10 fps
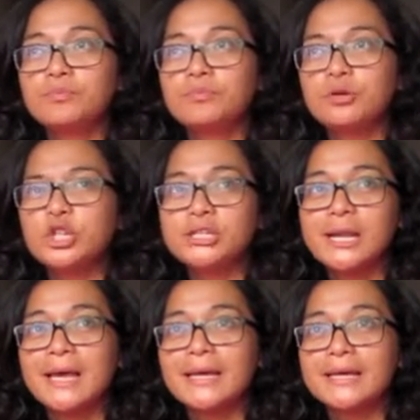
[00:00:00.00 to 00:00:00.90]

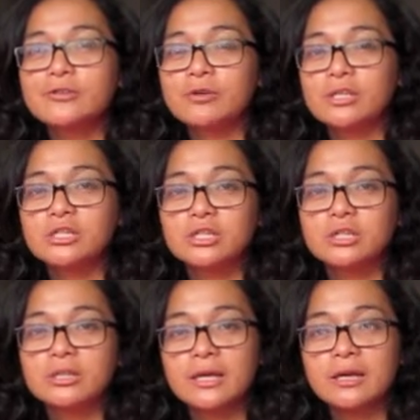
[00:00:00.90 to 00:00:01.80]
bridge-like
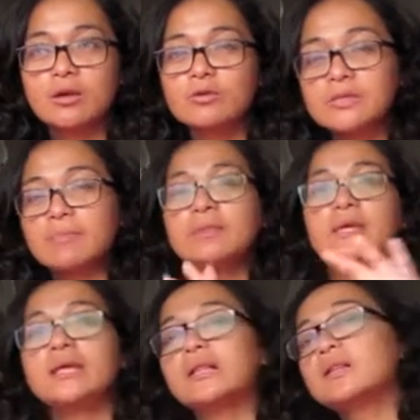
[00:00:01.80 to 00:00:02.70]
structure that goes up the
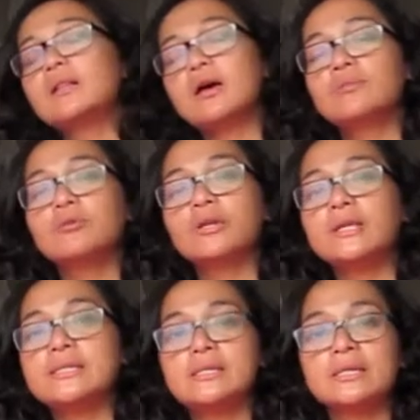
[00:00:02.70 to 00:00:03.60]
hill a lot more
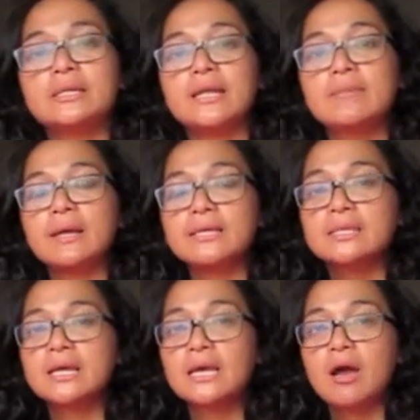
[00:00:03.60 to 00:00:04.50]
easier and makes